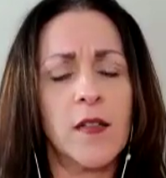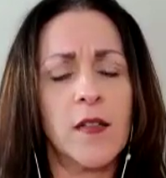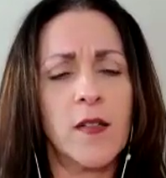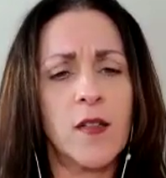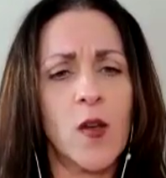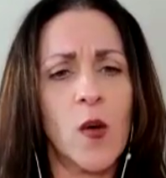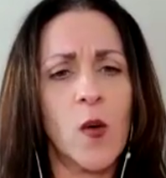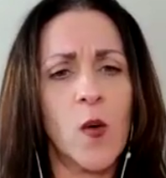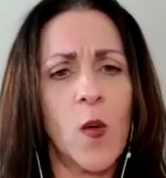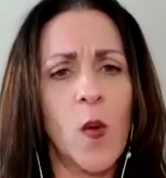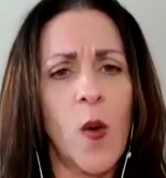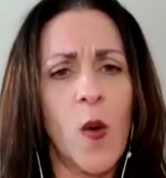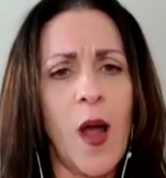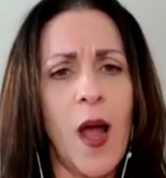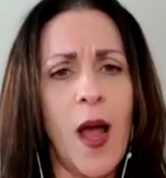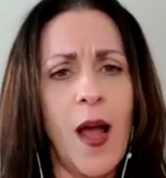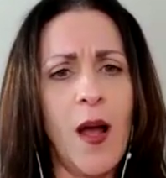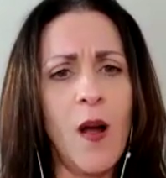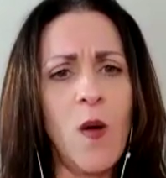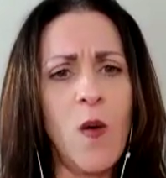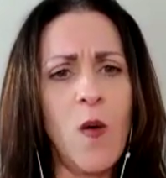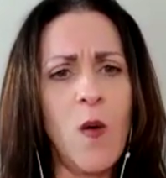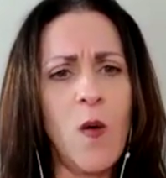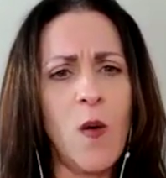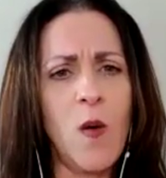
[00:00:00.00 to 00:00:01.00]
So
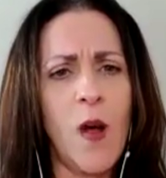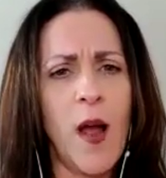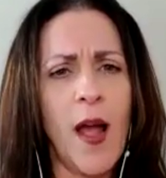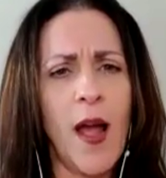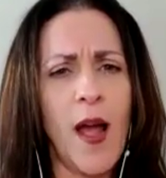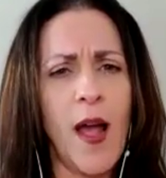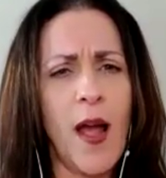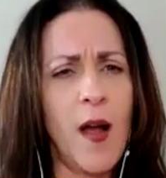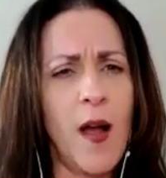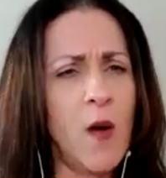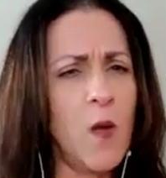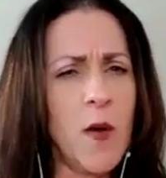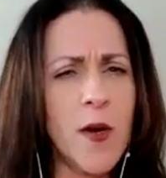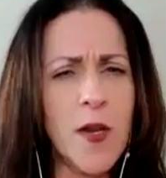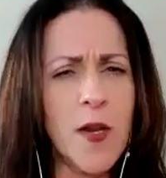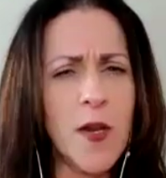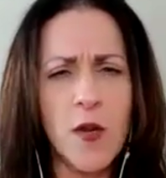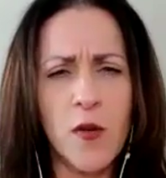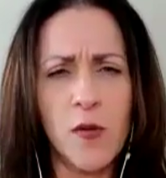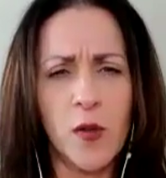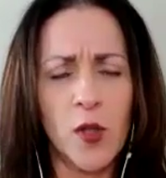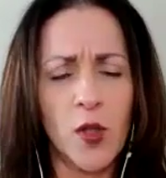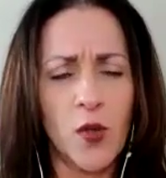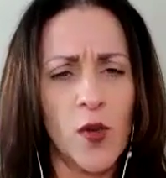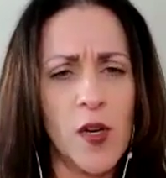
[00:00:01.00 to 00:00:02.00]
how were
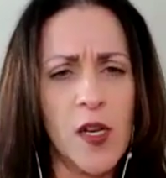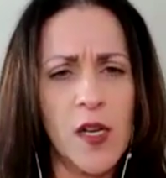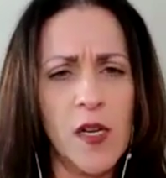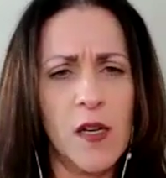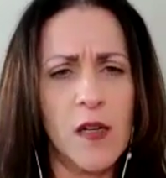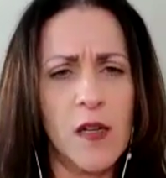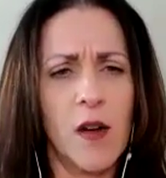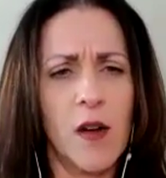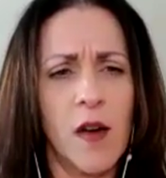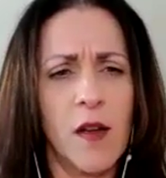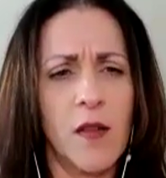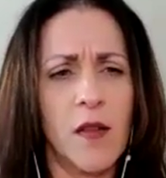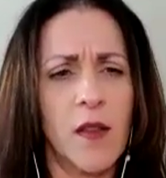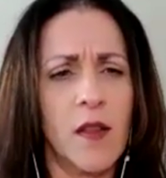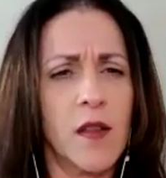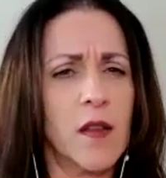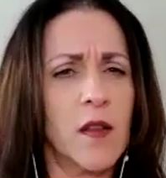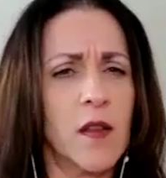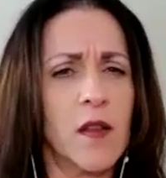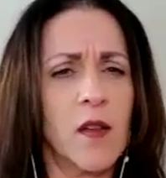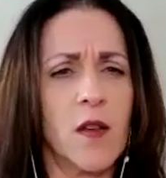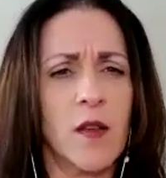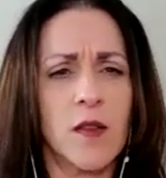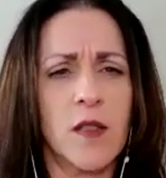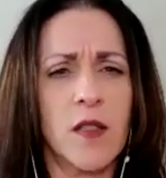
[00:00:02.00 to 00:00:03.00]
you treated on
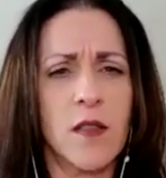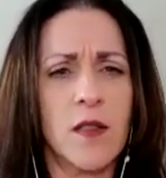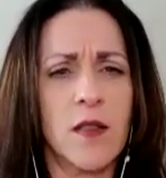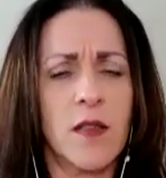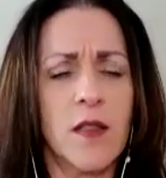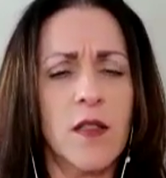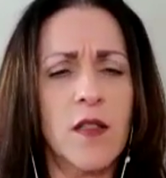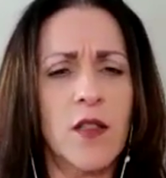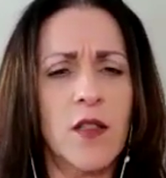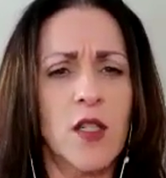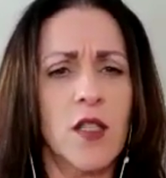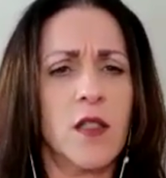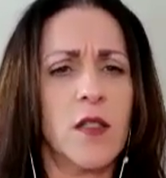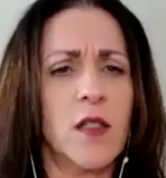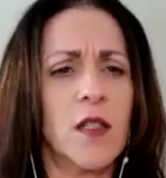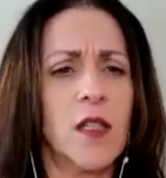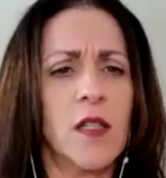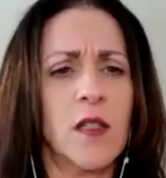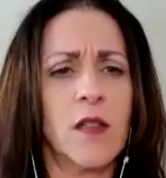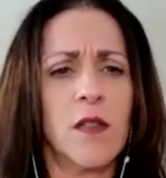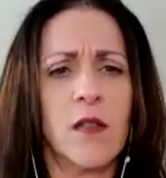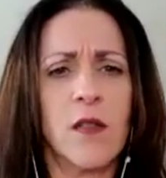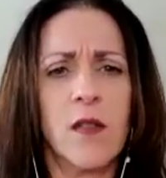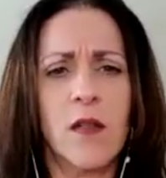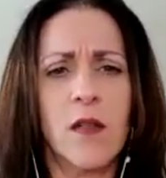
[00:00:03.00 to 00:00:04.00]
your decision,
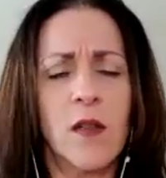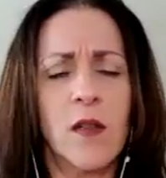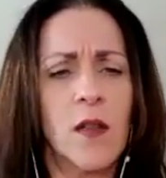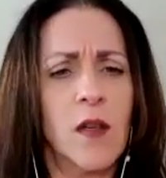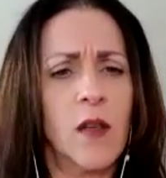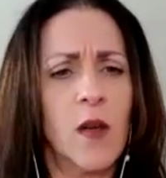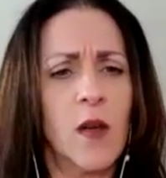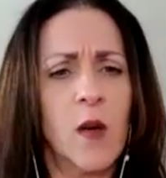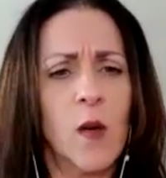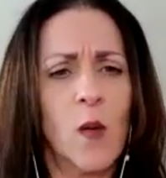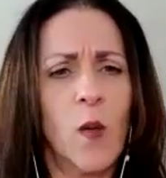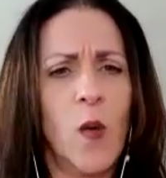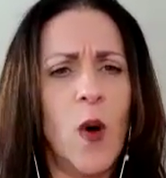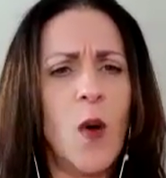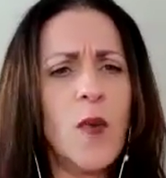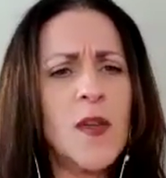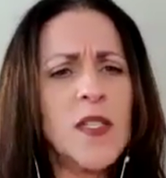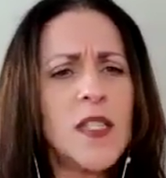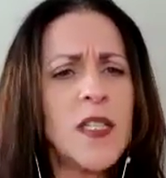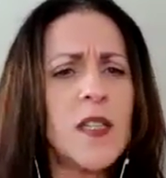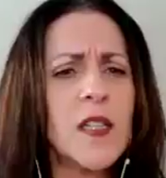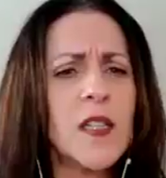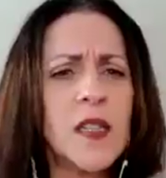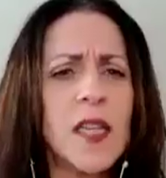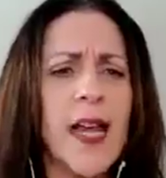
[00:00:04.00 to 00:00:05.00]
and what
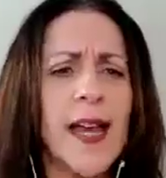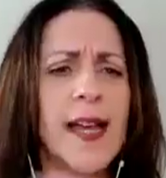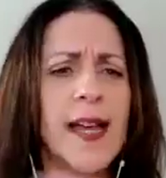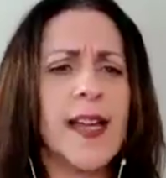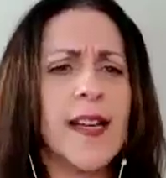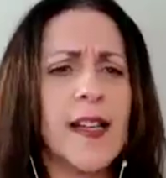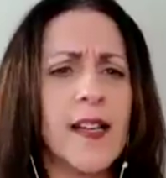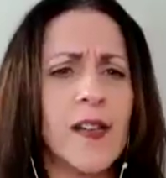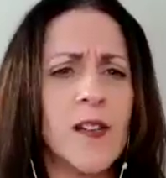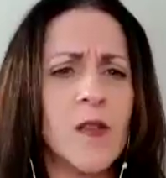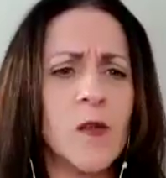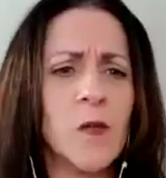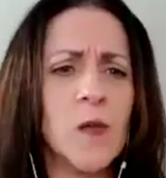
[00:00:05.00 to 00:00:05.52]
was it like?